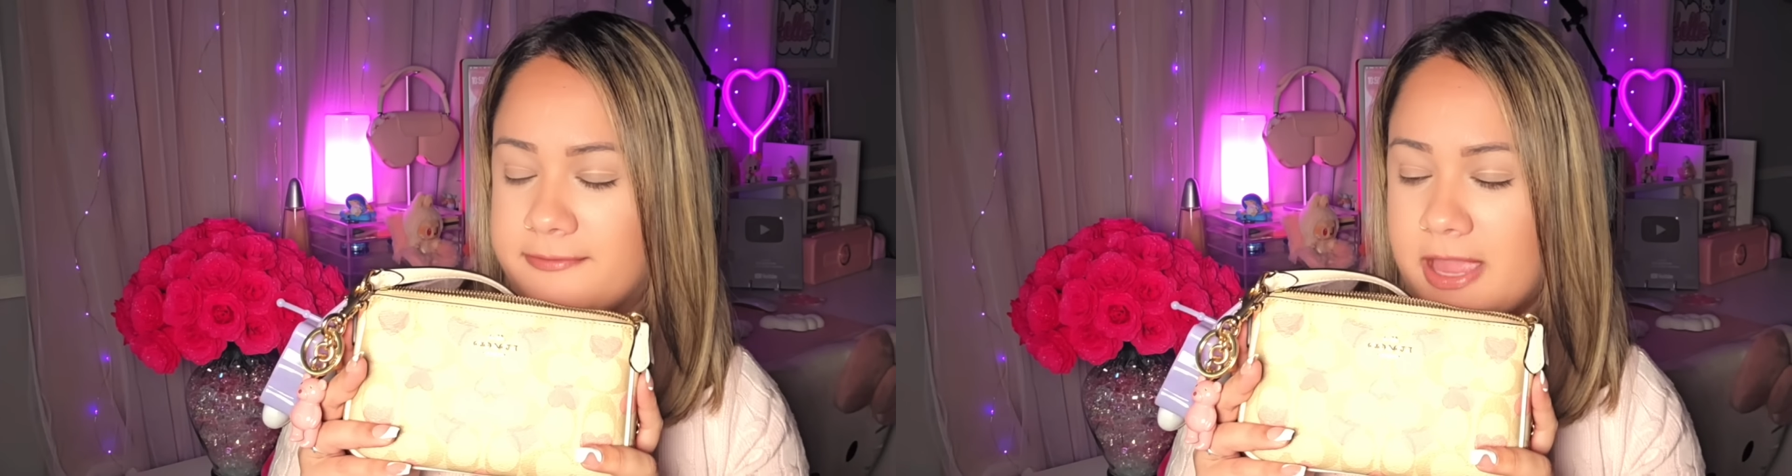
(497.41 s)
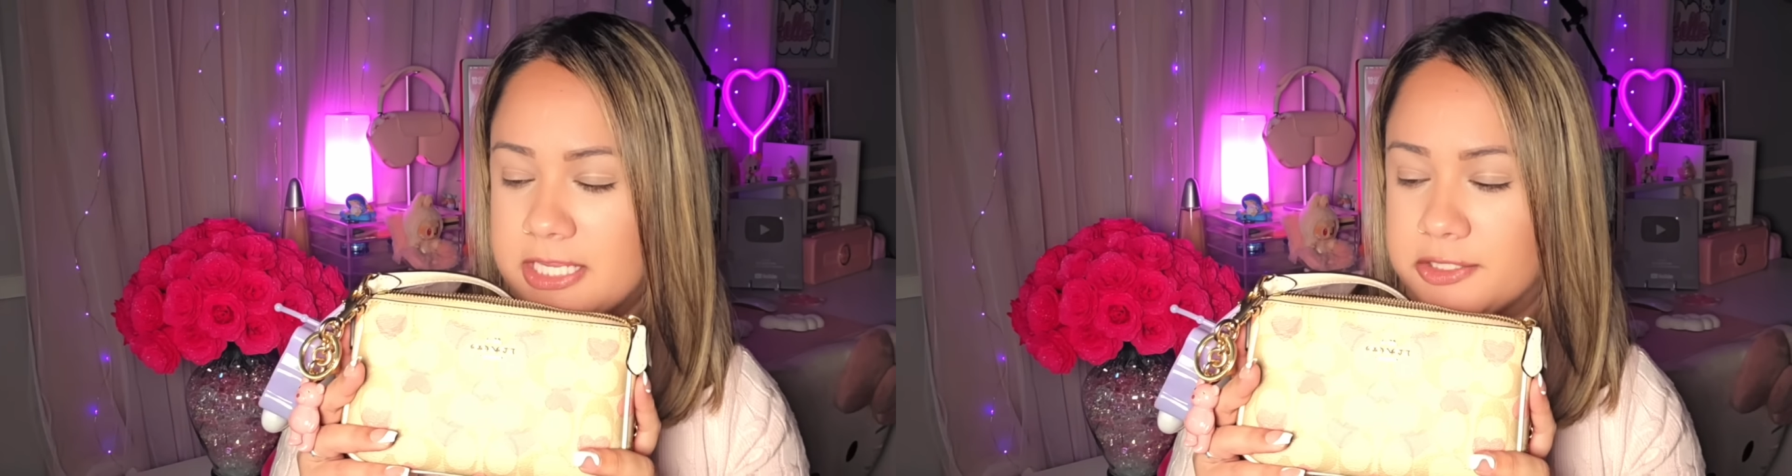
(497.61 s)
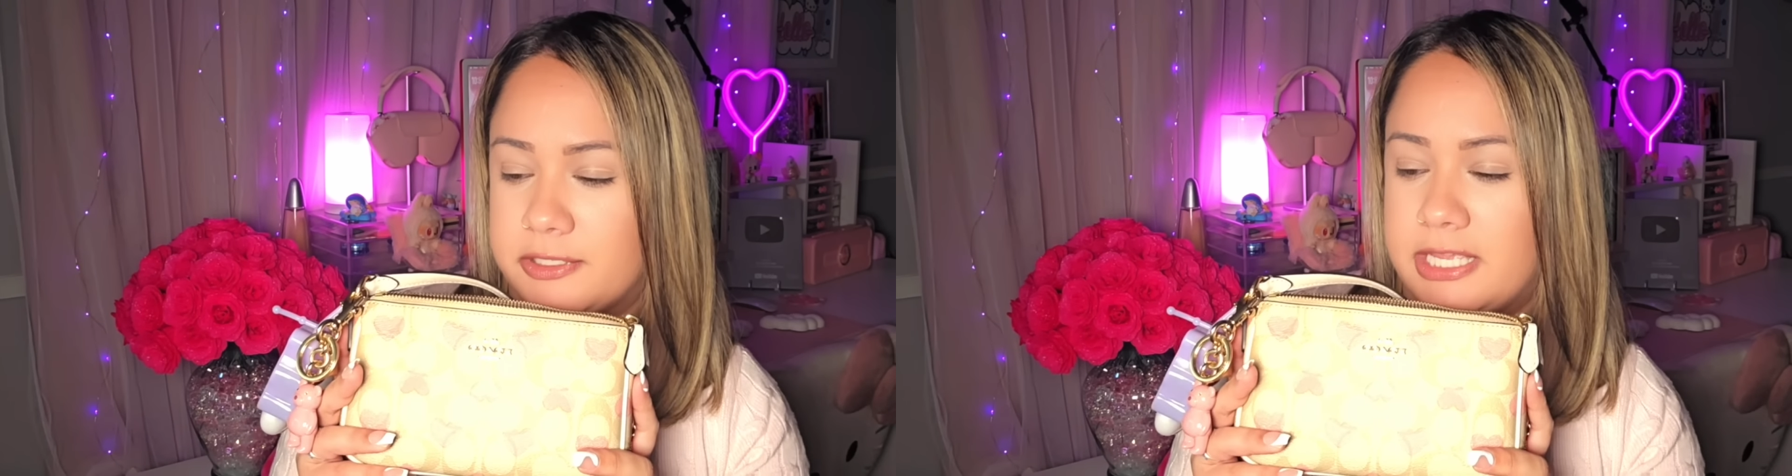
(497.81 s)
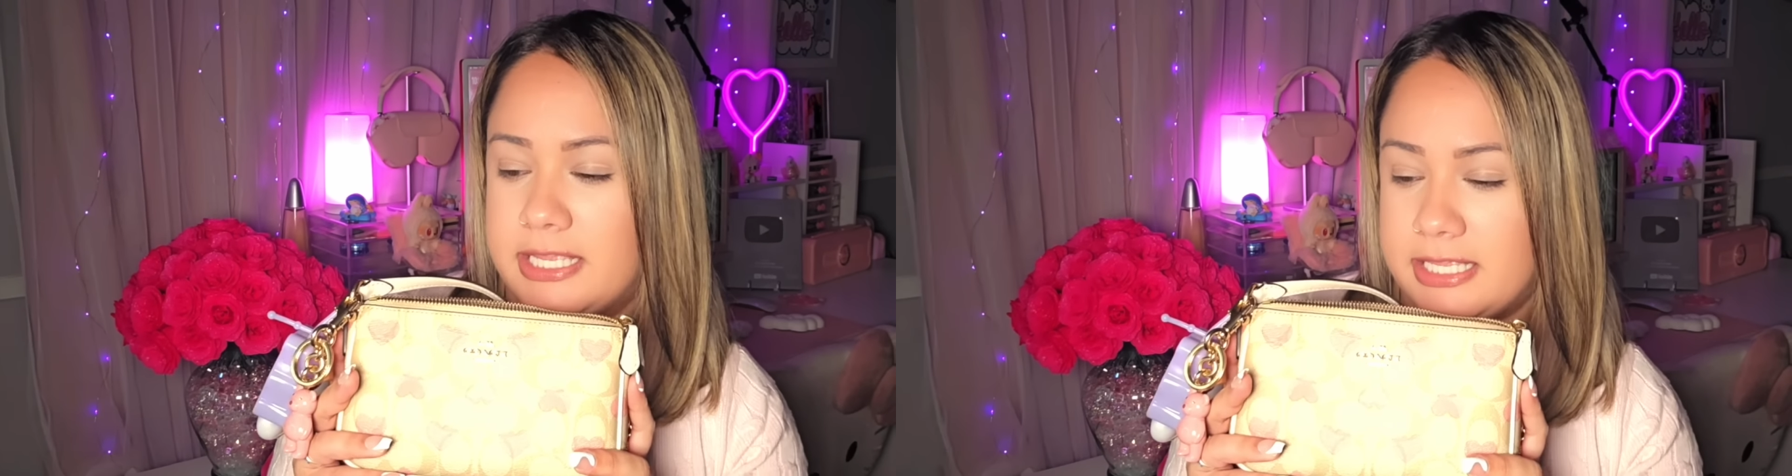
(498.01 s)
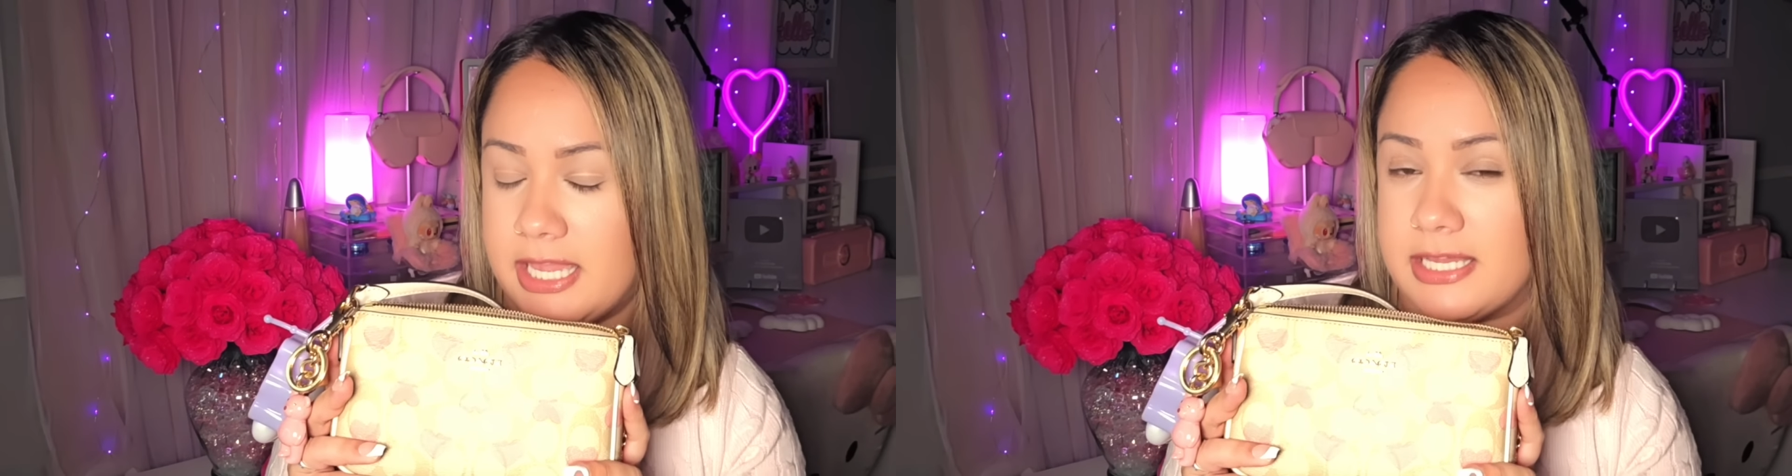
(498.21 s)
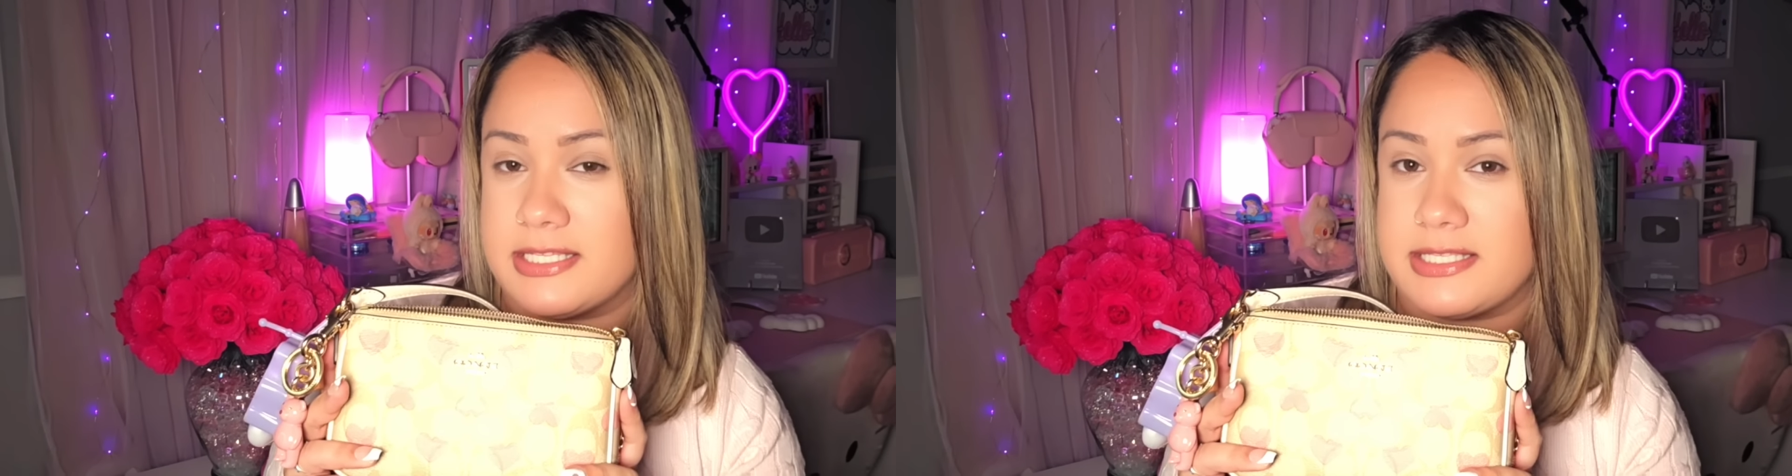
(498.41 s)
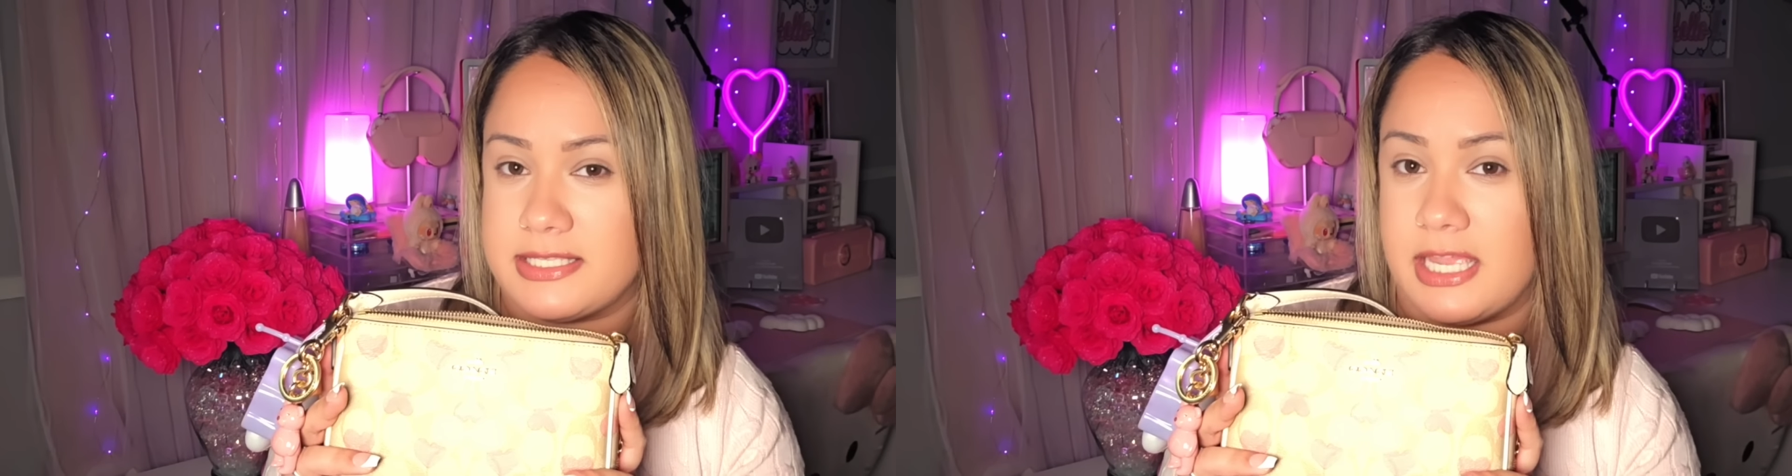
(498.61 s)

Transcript: Factory. Yes, I